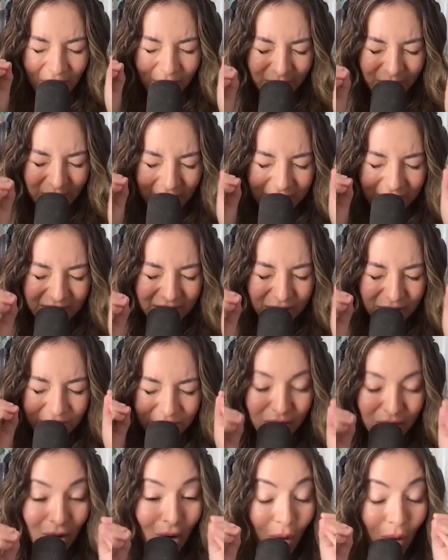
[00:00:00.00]
Because there's
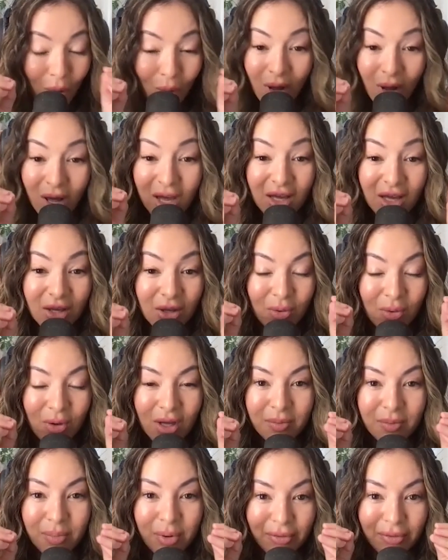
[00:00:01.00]
no way you
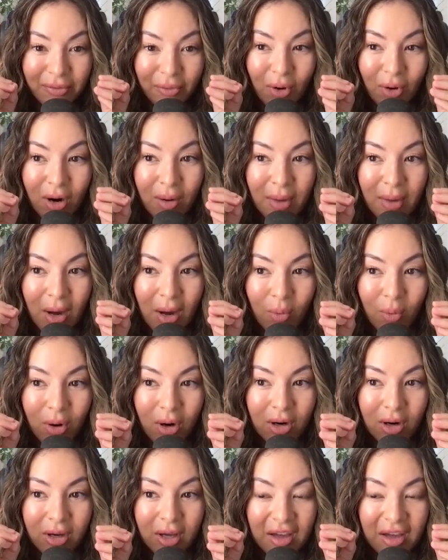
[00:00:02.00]
can perform at
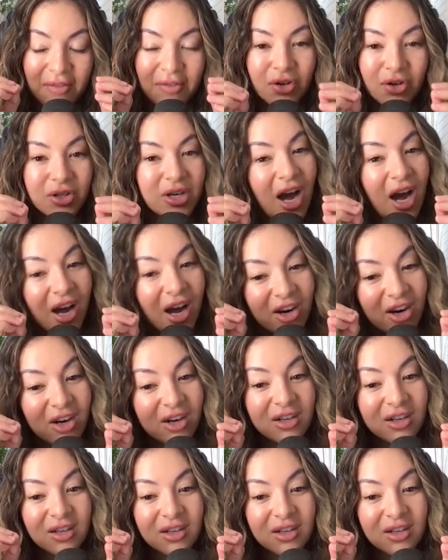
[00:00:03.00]
work if you're tired.